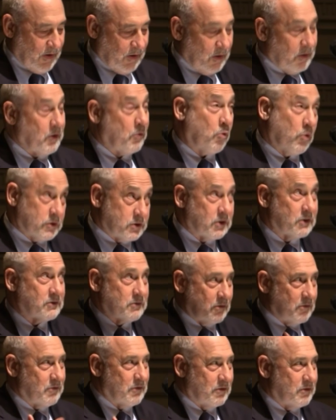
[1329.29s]
of course,
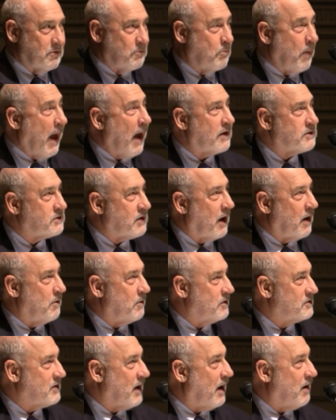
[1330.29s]
the
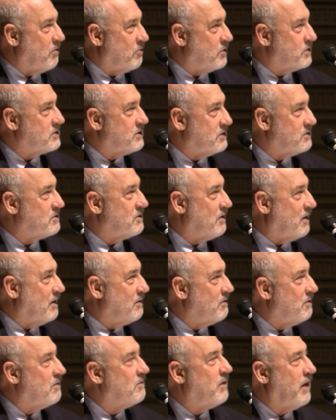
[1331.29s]
backside of this is that
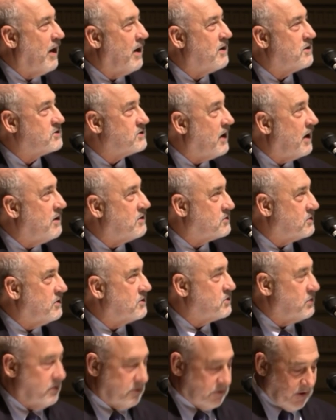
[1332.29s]
NSA is
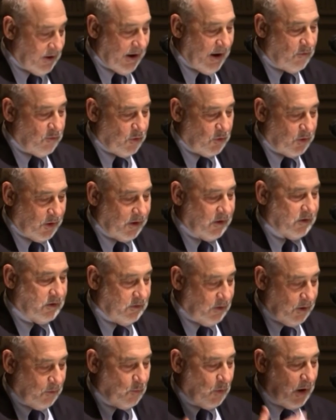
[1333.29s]
listening to everything,
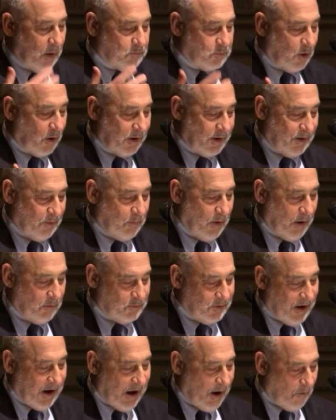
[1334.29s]
including what I'm talking
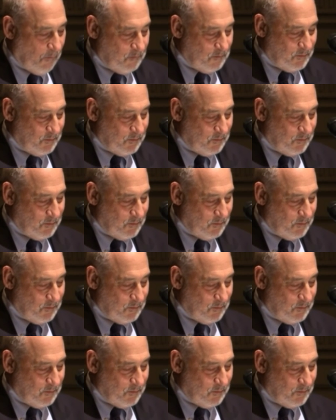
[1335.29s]
about now